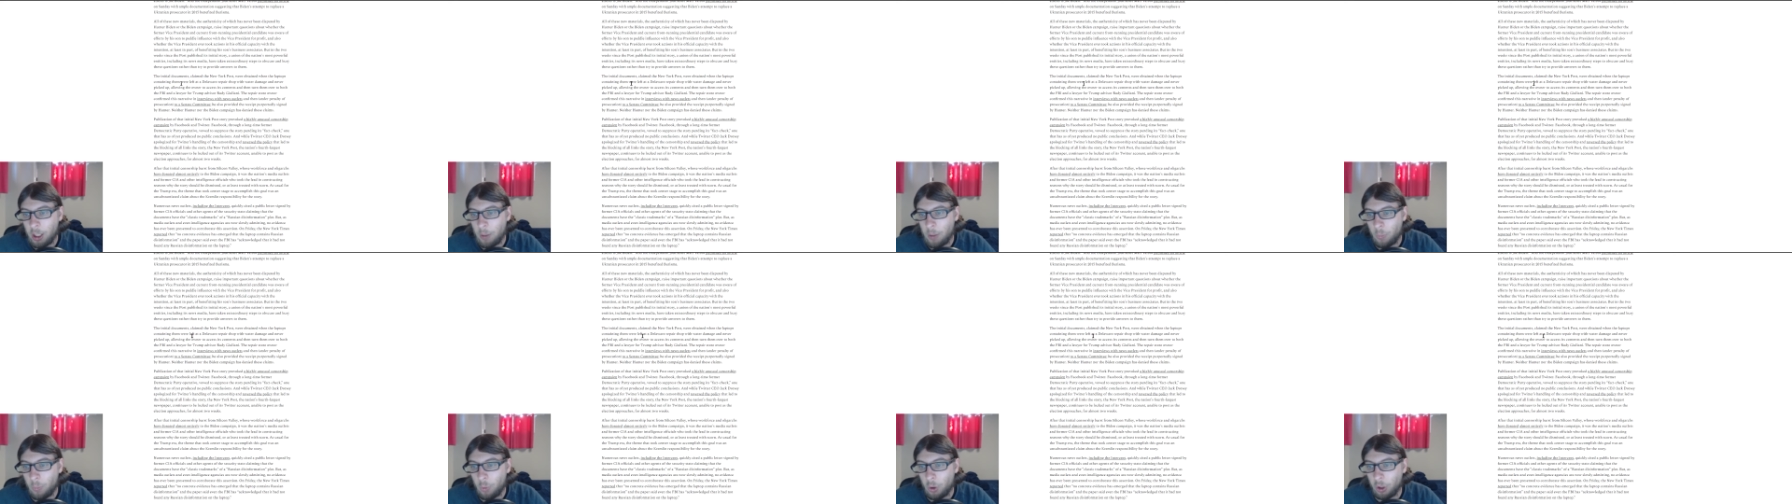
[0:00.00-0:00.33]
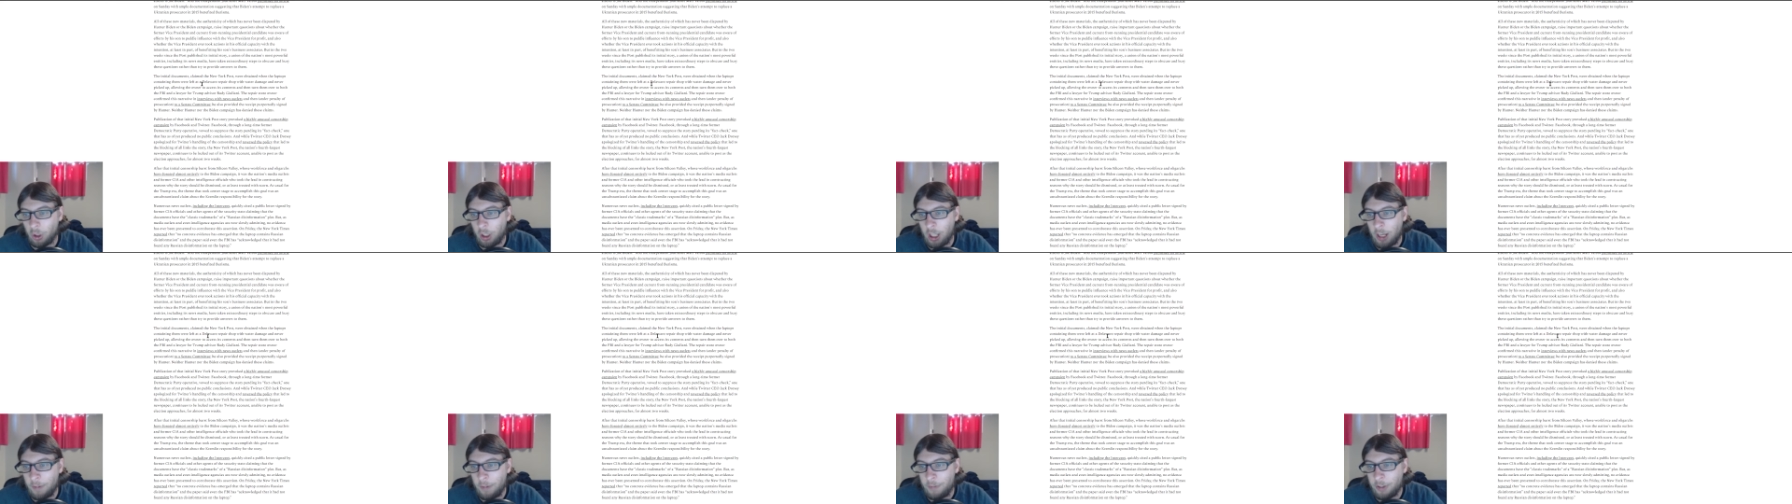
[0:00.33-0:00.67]
them
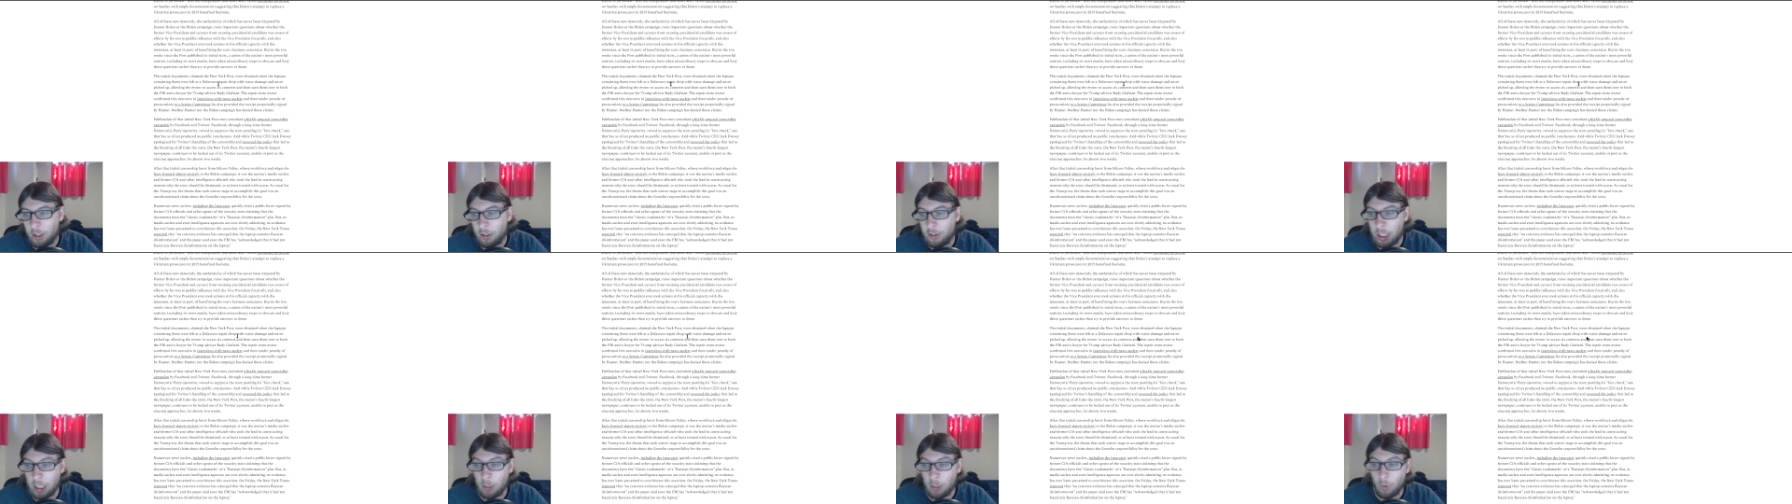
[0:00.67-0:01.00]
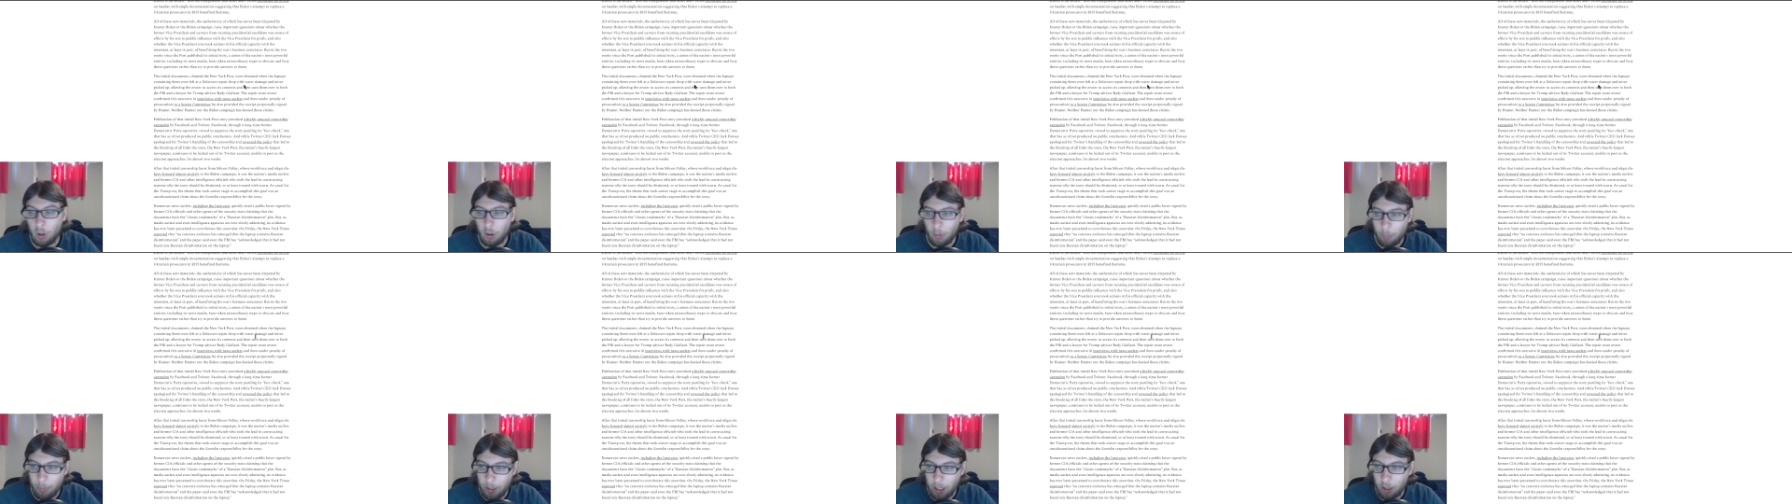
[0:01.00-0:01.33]
were left at a
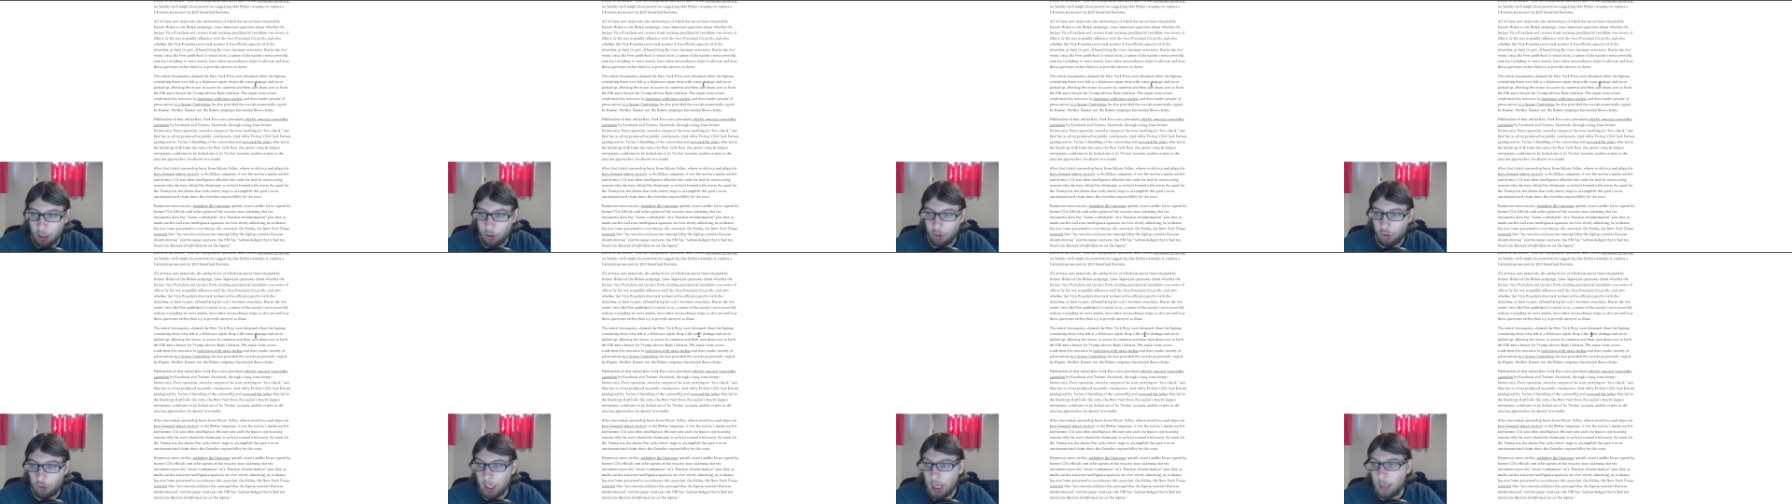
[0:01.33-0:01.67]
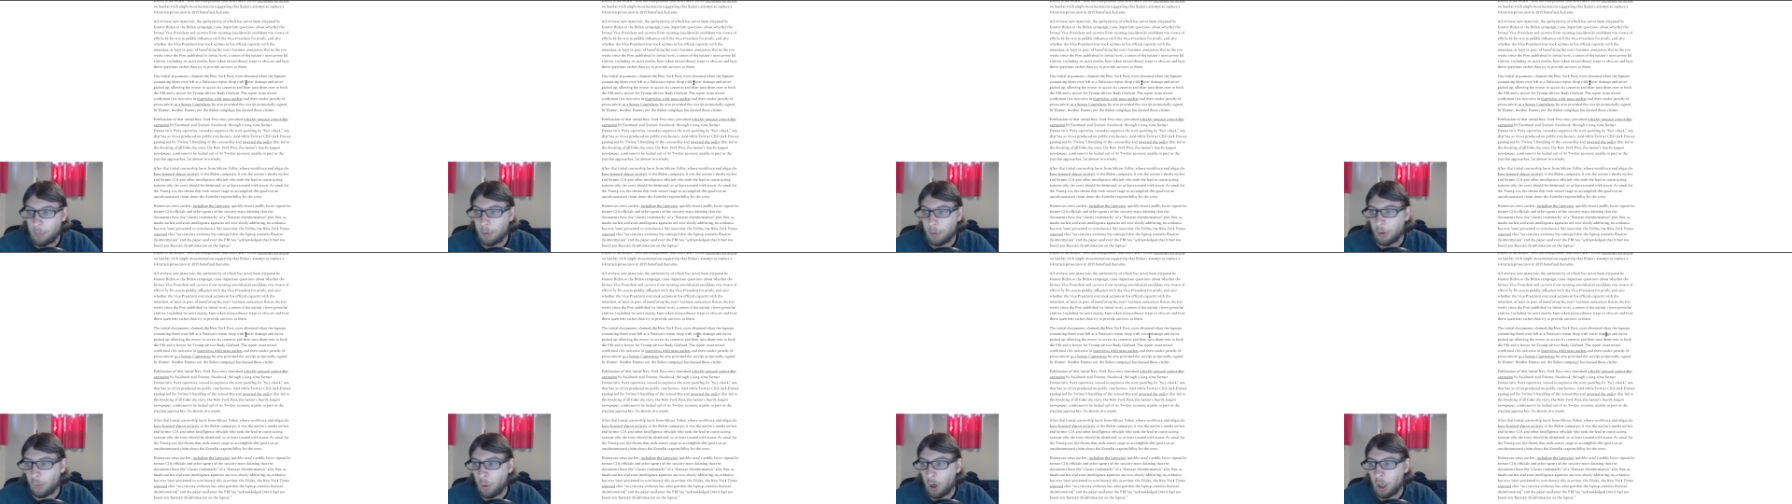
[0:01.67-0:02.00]
Delaware repair
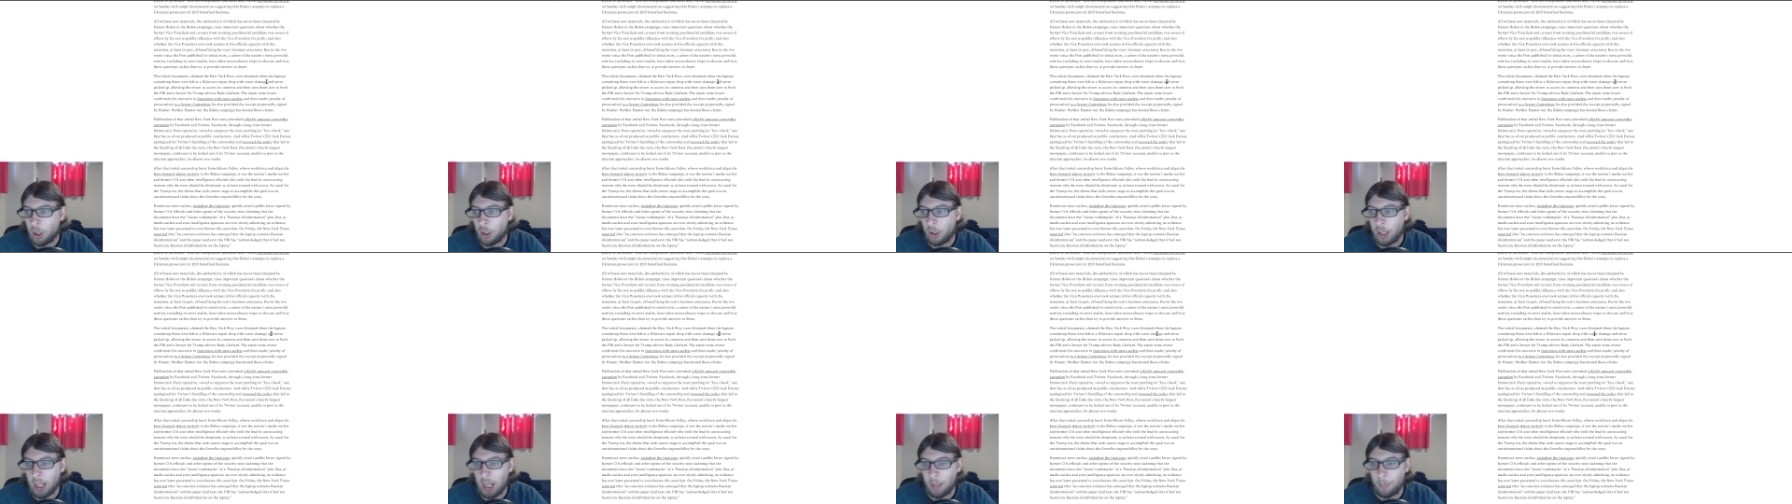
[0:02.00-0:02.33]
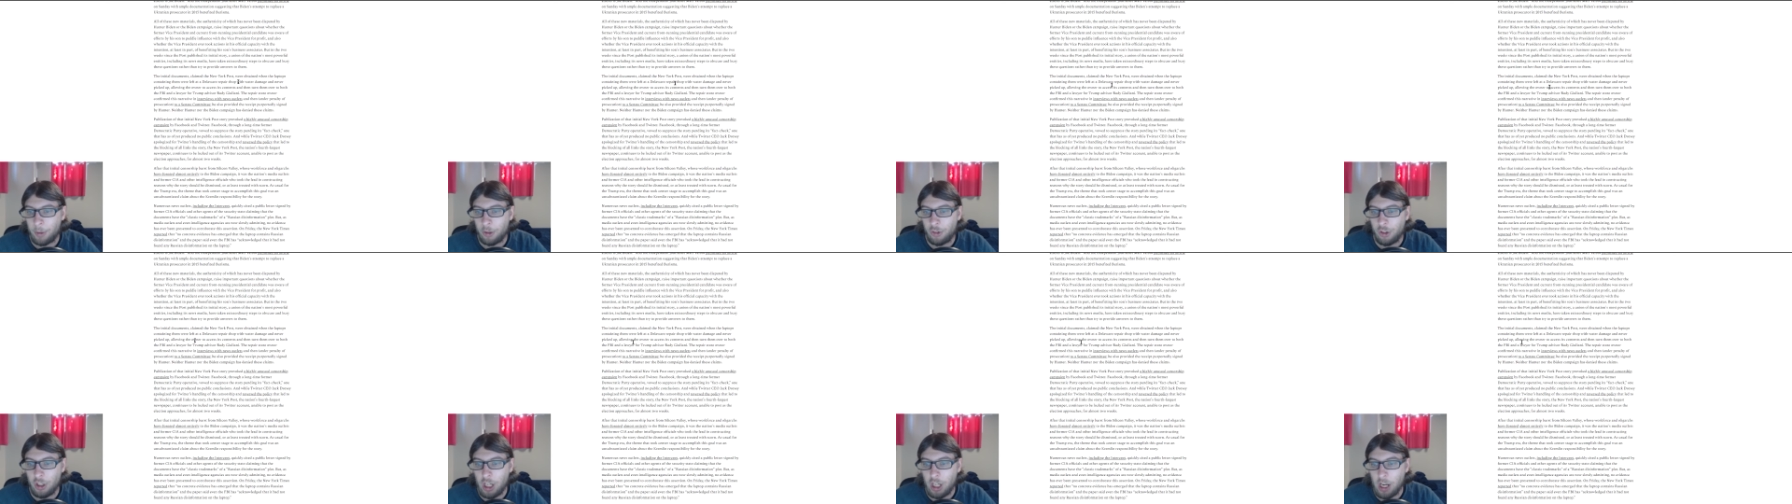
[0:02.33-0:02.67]
shop with water
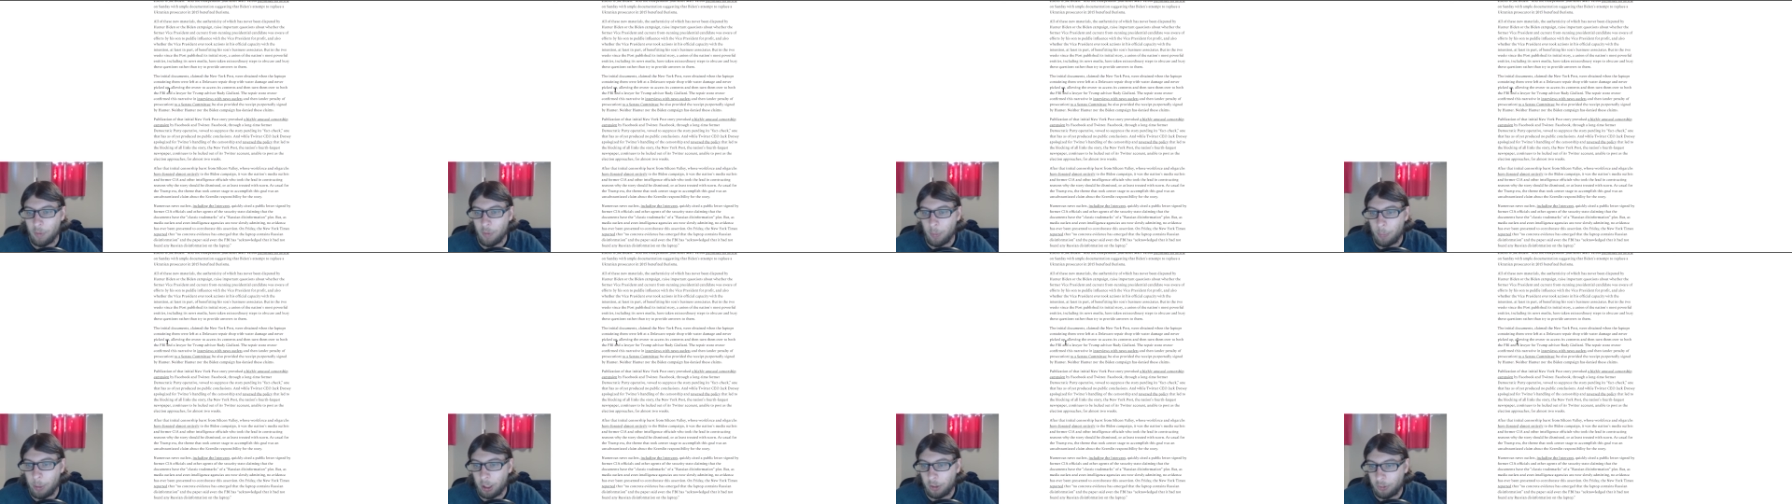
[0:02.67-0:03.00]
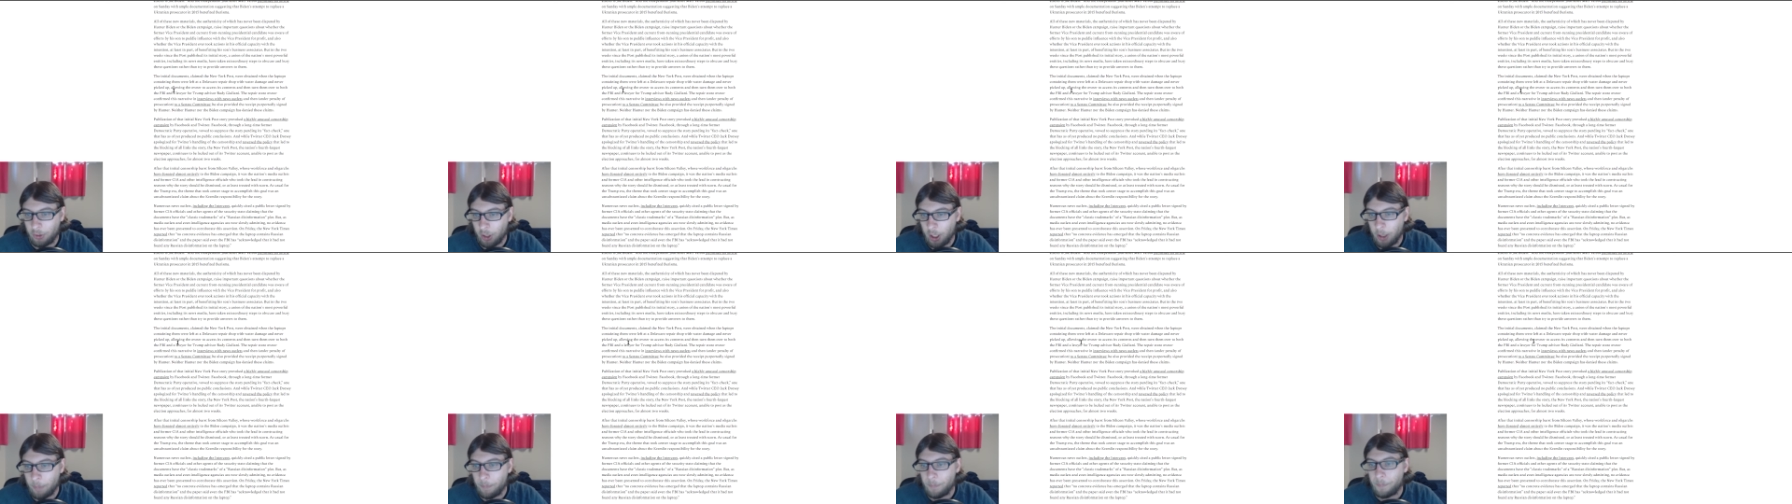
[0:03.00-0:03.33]
damage and never
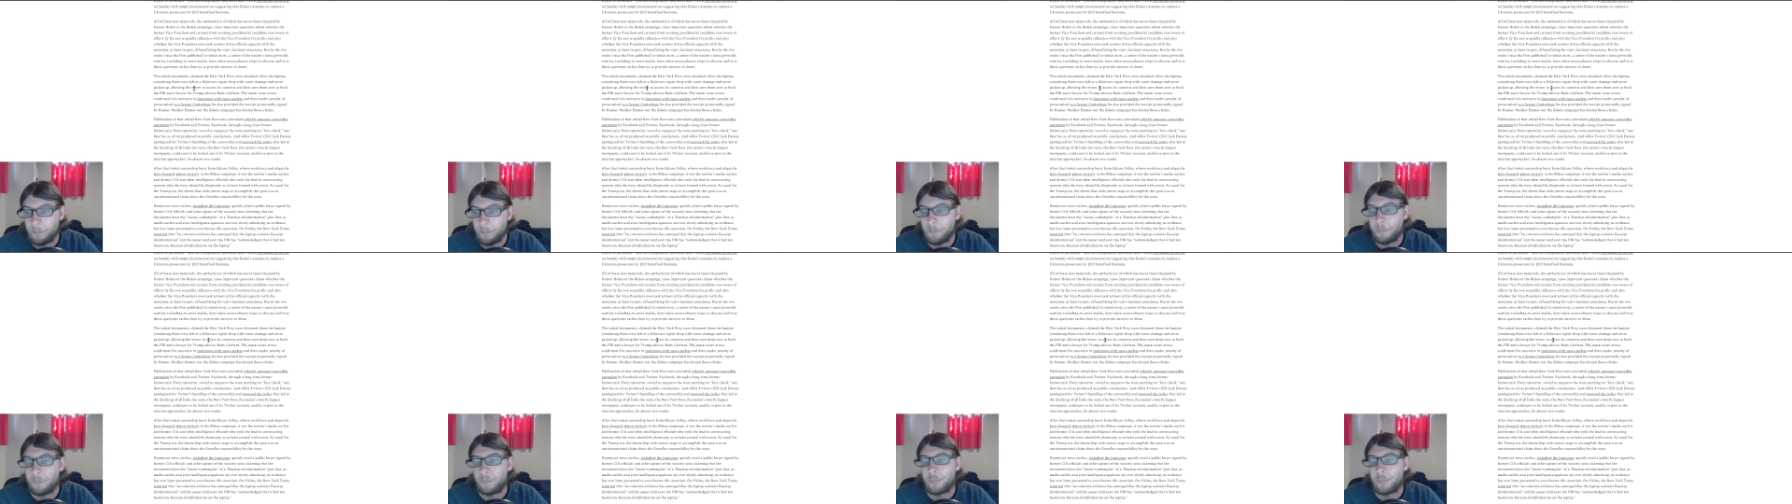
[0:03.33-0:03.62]
picked up.